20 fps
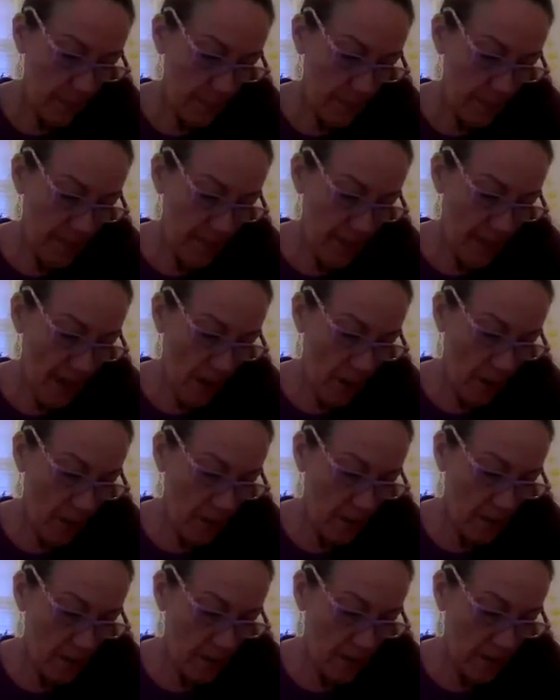Now,
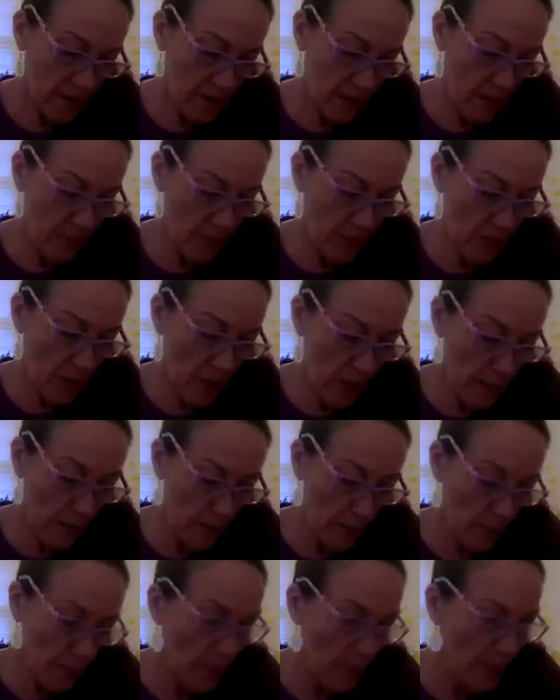sometimes,
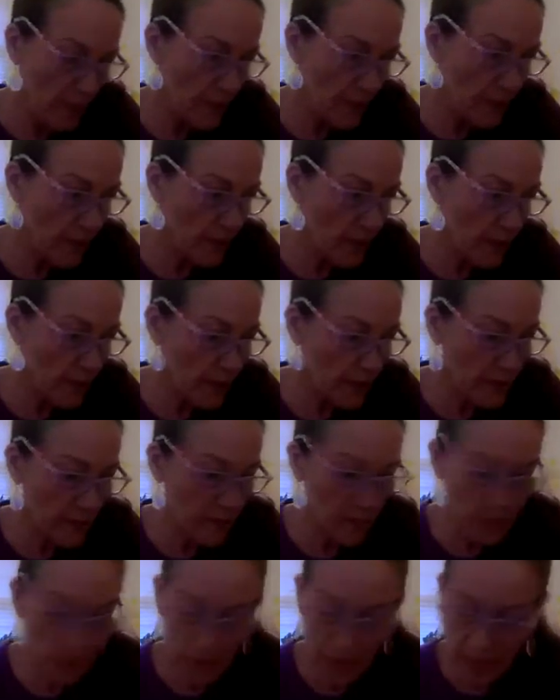boys and girls, if
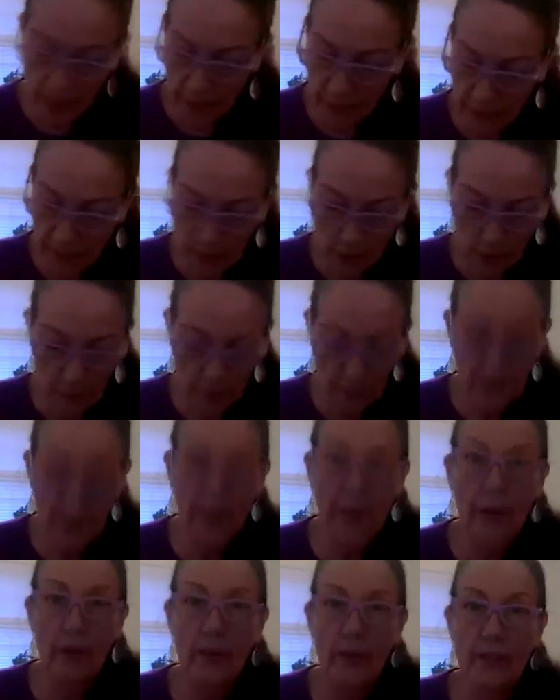you're out there or
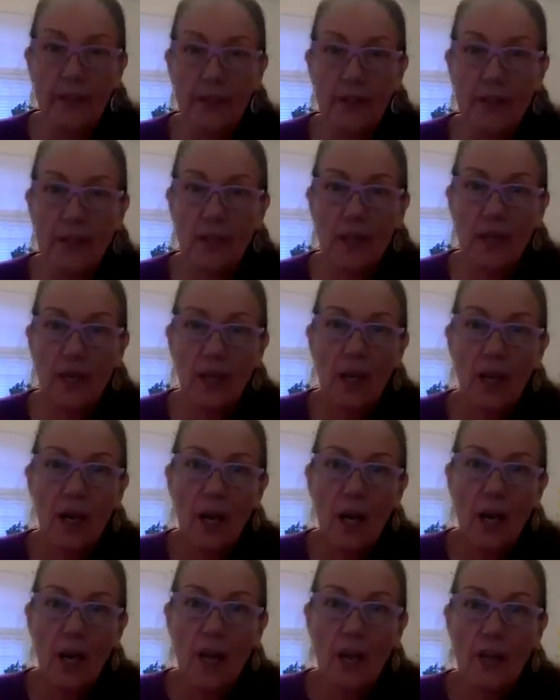parents,
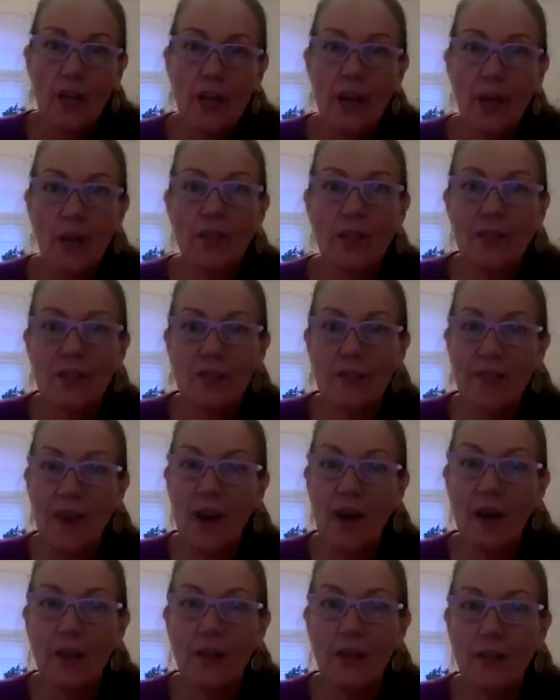you know, it's
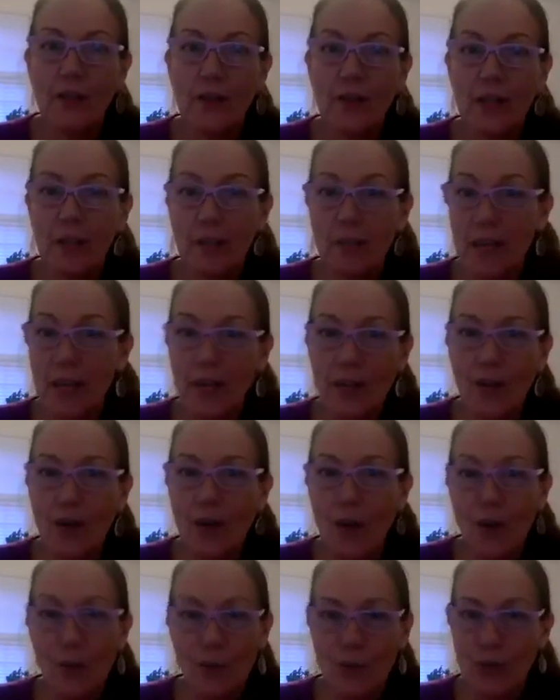fun. You can make your
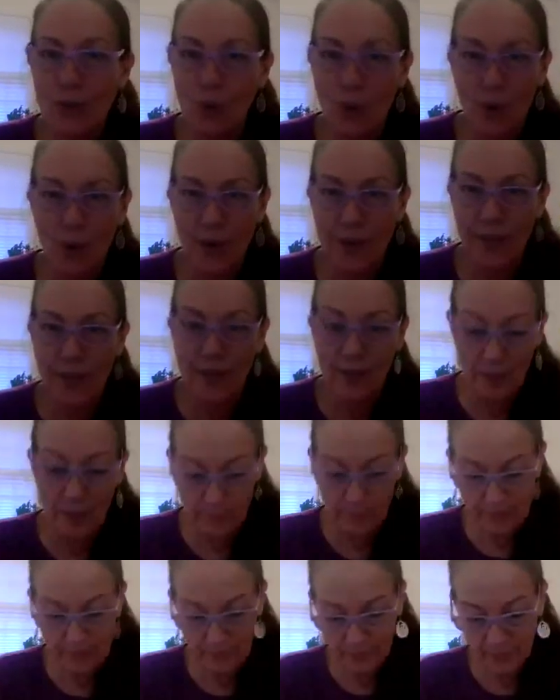own toys.
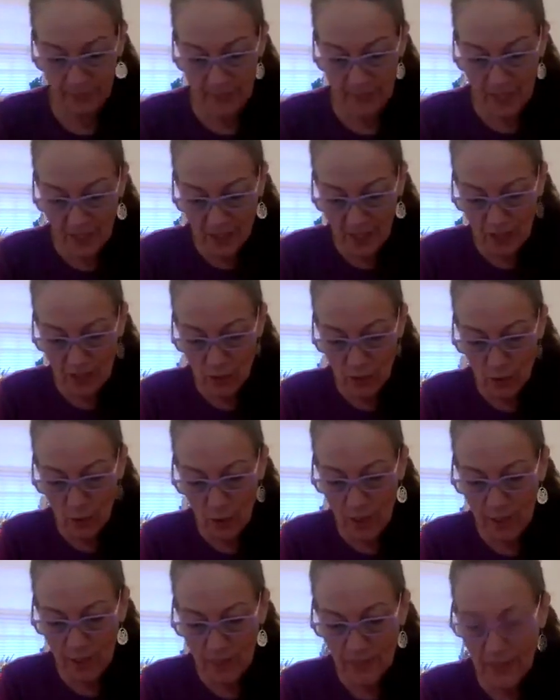This is
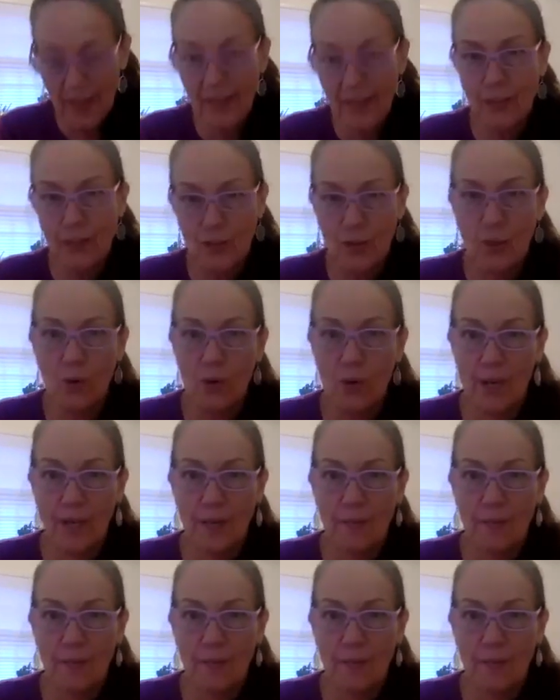sort of like a toy.